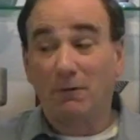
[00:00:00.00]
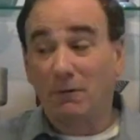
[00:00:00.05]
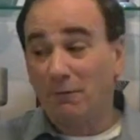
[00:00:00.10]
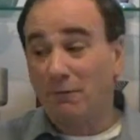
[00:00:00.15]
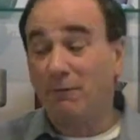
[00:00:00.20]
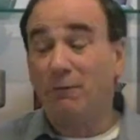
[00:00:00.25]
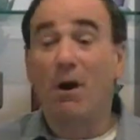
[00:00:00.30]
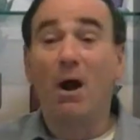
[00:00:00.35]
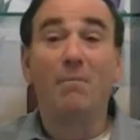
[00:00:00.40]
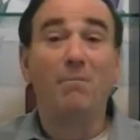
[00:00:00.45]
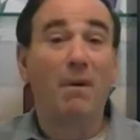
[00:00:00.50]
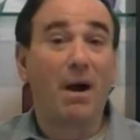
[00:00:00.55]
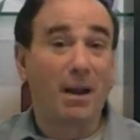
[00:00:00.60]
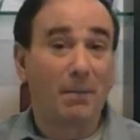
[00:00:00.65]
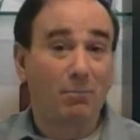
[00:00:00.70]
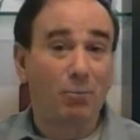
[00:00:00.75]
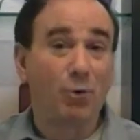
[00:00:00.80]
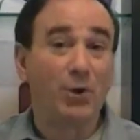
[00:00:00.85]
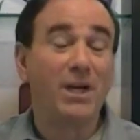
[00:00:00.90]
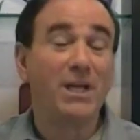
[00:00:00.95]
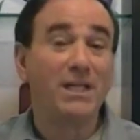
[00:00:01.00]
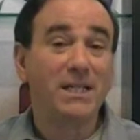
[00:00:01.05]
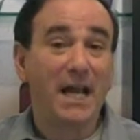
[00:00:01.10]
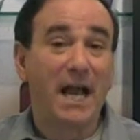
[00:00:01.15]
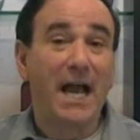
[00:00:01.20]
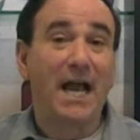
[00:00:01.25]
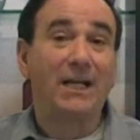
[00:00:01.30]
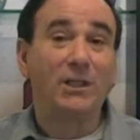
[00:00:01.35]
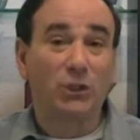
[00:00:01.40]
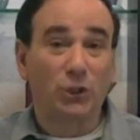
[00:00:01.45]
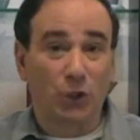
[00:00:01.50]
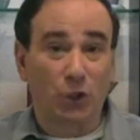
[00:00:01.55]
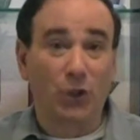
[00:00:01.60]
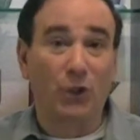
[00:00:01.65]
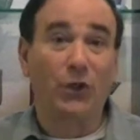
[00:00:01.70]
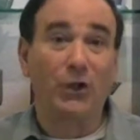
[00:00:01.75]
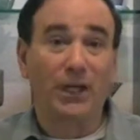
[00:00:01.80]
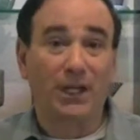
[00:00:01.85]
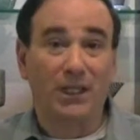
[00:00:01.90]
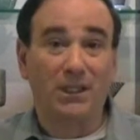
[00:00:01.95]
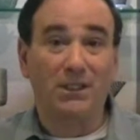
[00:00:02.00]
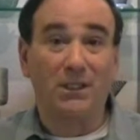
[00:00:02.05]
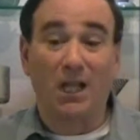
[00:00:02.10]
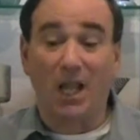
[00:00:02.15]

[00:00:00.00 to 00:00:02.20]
from my pre-tax earnings,